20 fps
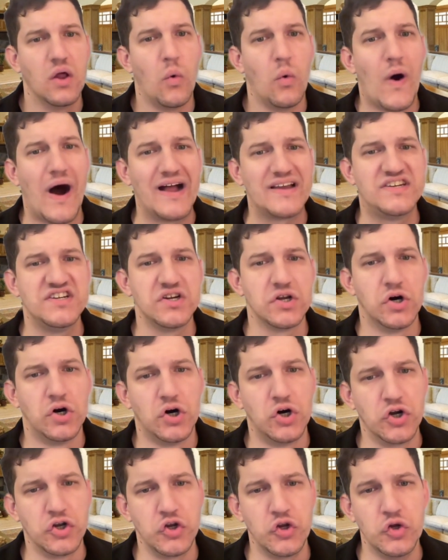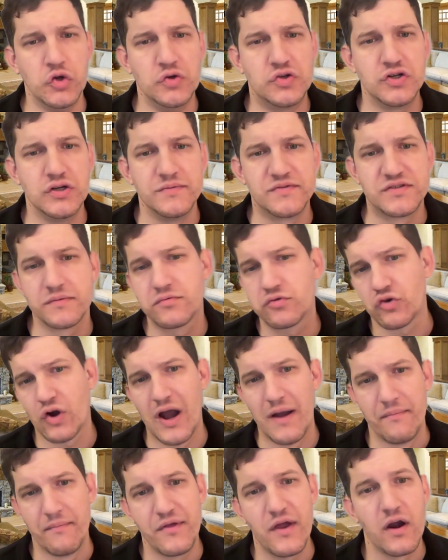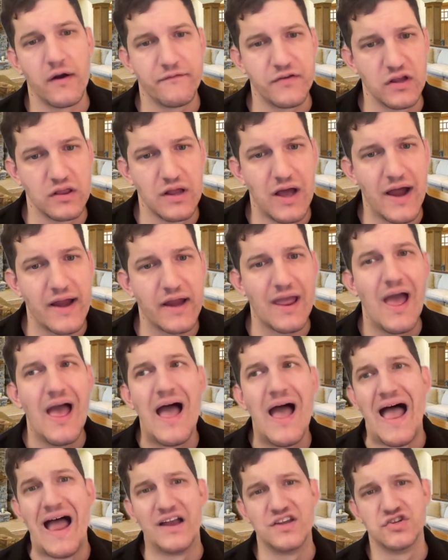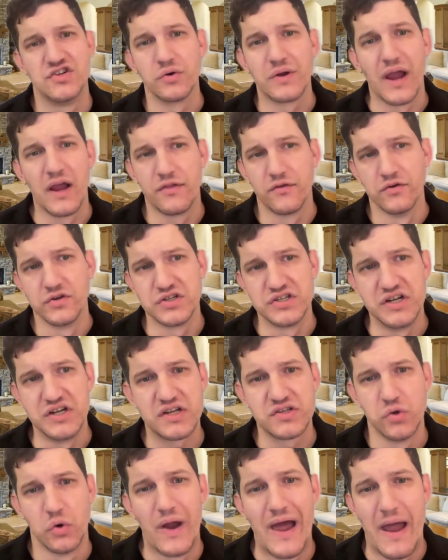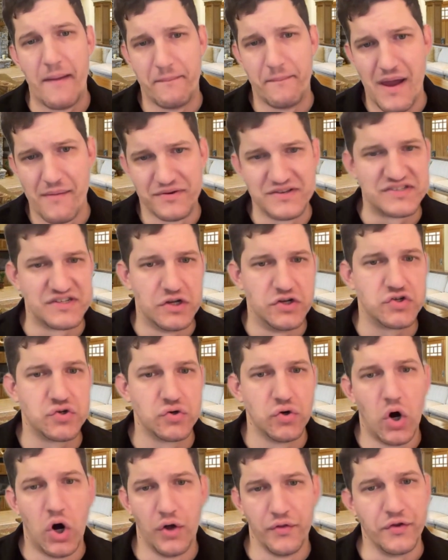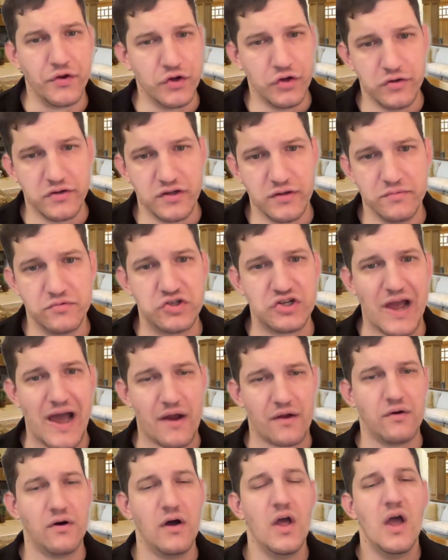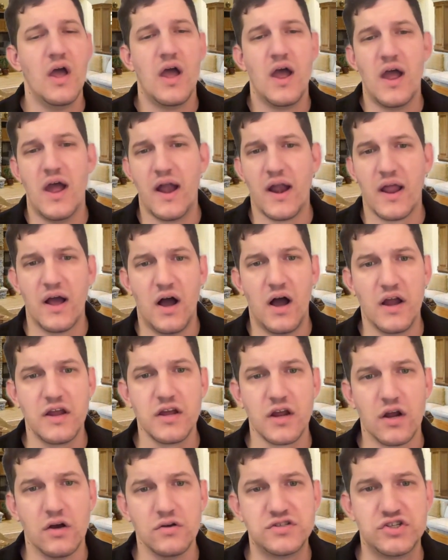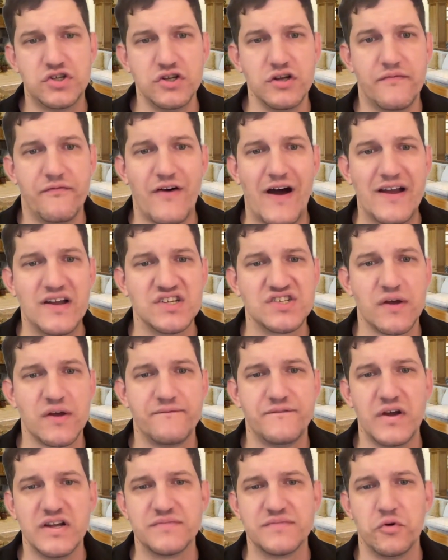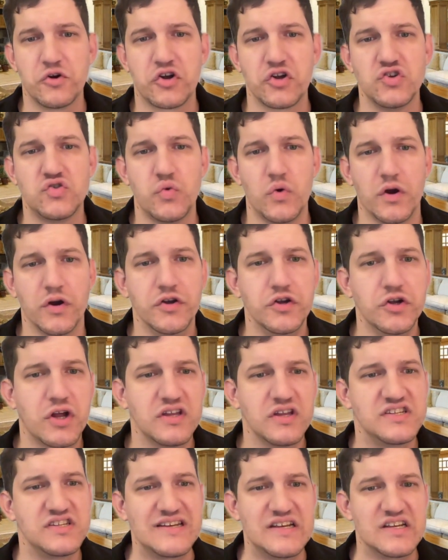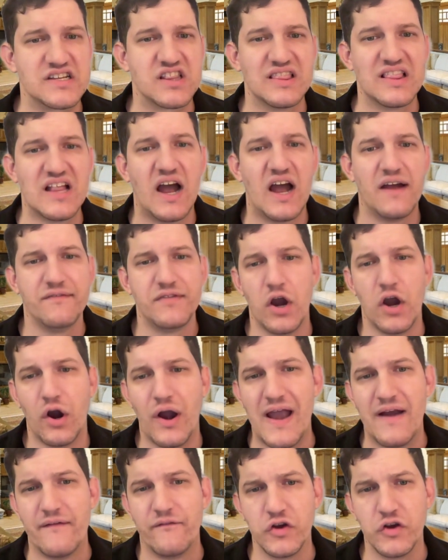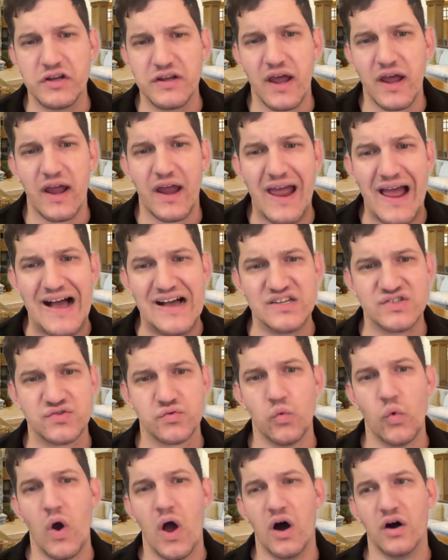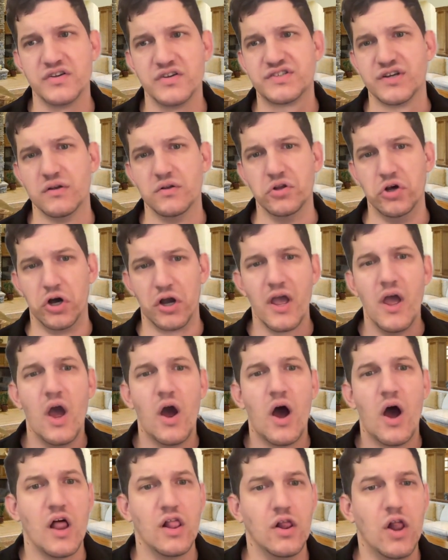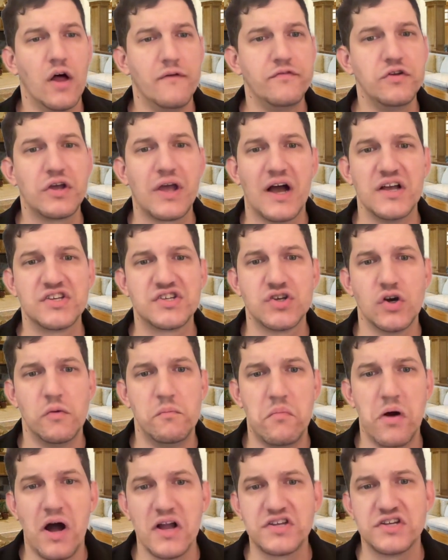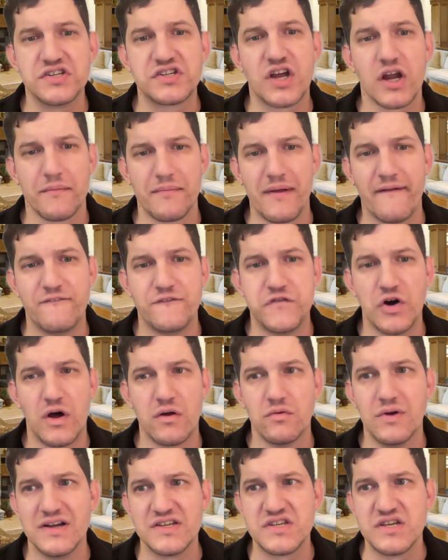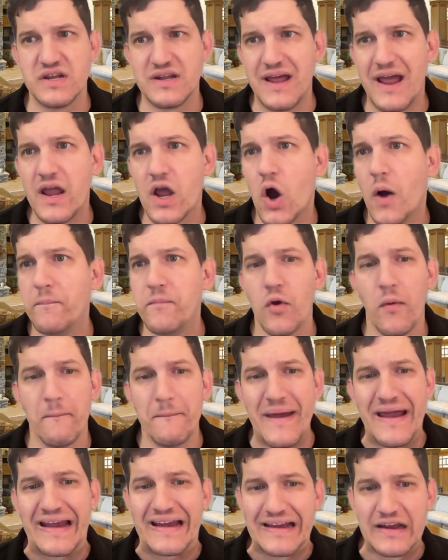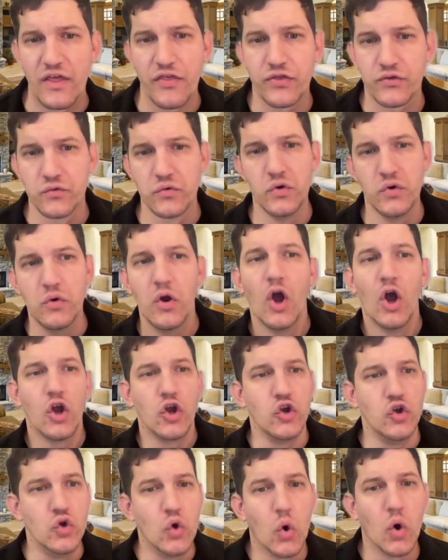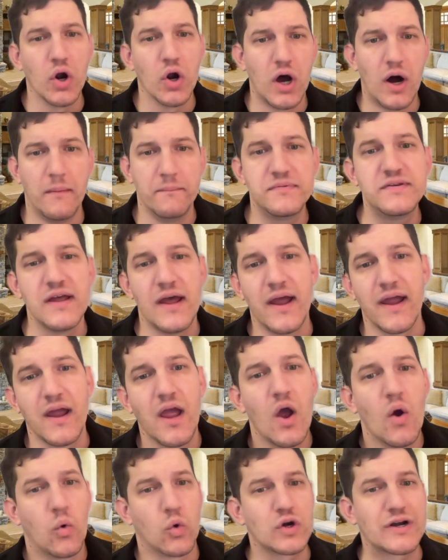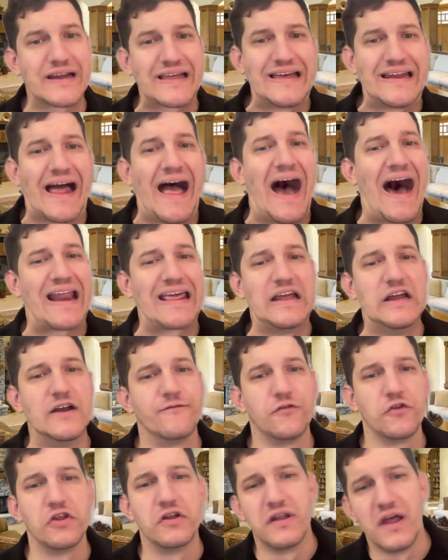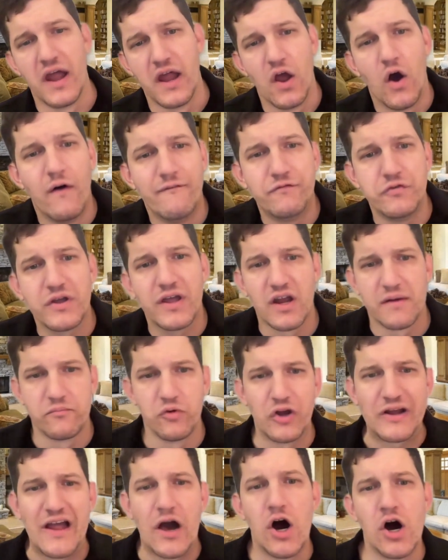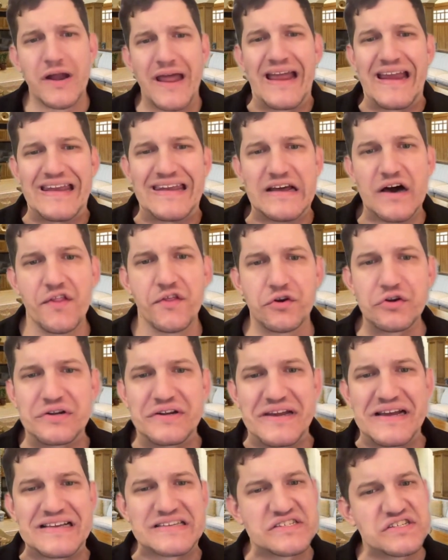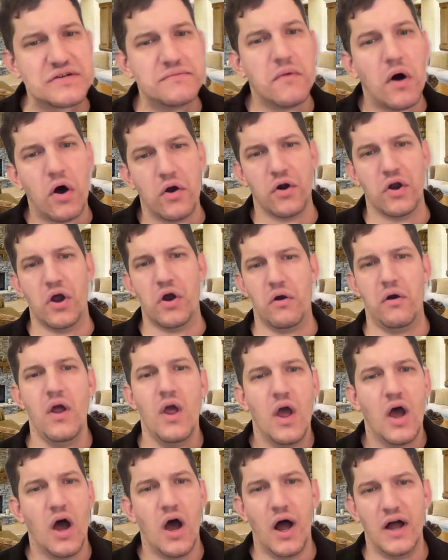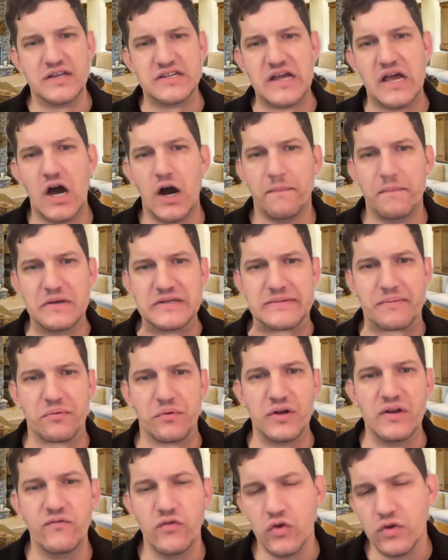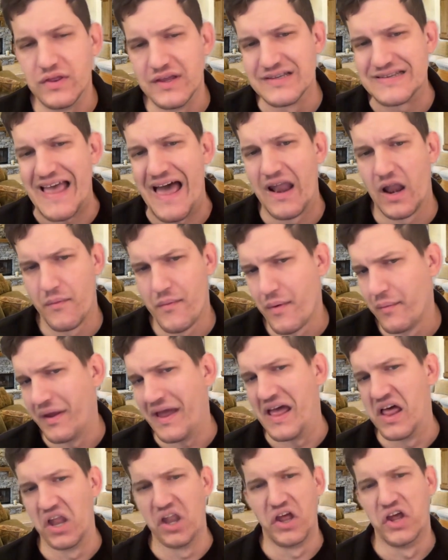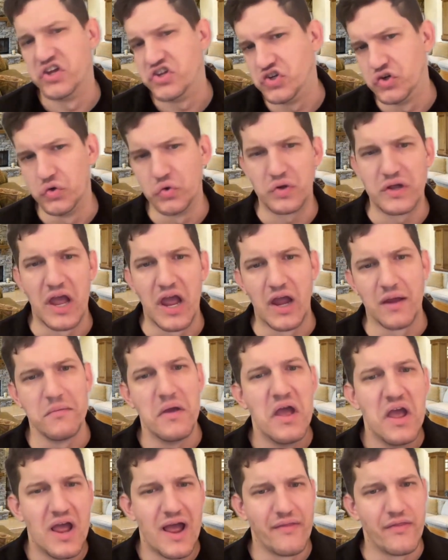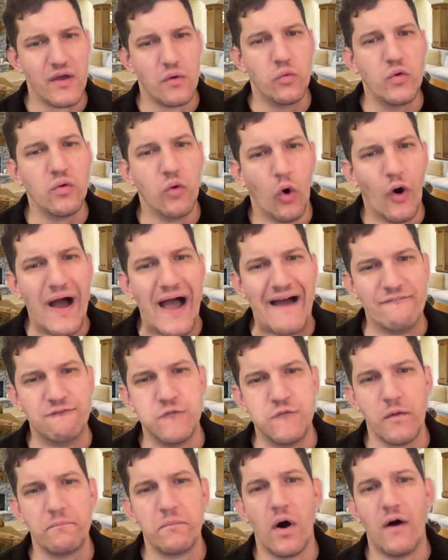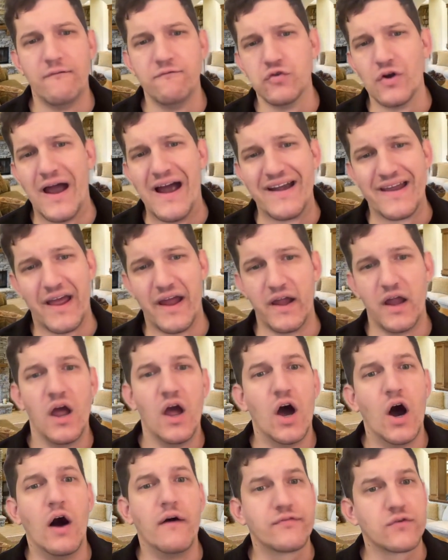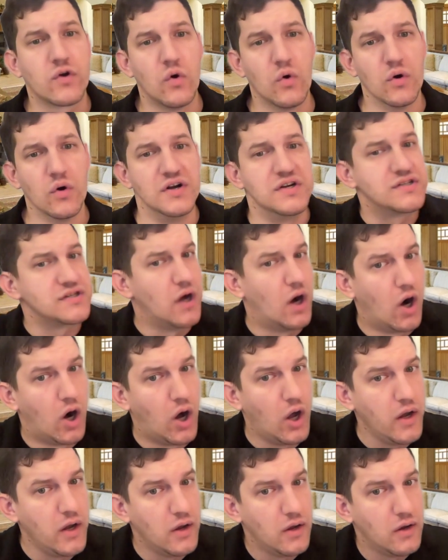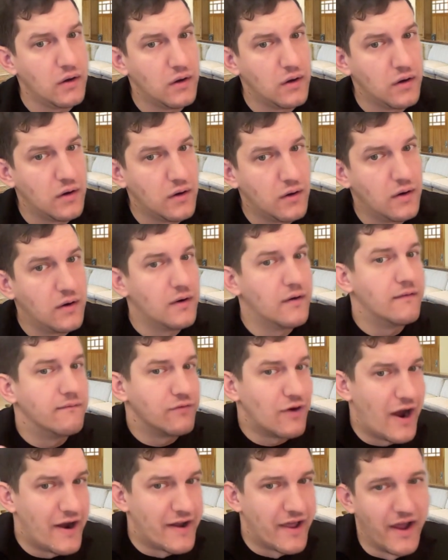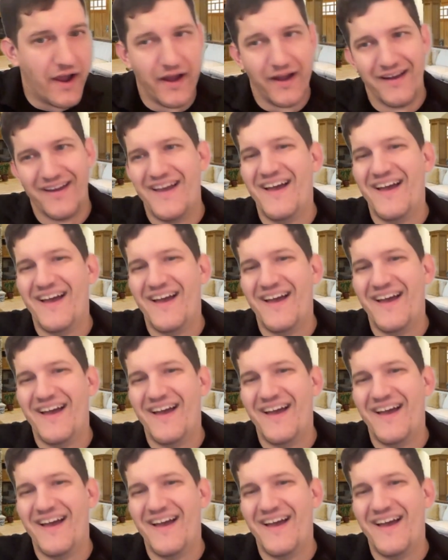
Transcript: Watch it on YouTube. Subscribe there if you'd like at Joe Gaither 6 or at Bama Central on the YouTube channel. And, find us us on Facebook and Twitter. You can see us live there every day as well. So, look, I love you guys so much. It's going to be a fun rest of the day. Hope you're making it through your hump day. We're going to get out of here for the day. Hopefully, going to bring on another guest tomorrow to help us preview this Alabama-LSU game. And then we will have Football Friday, of course, on Friday.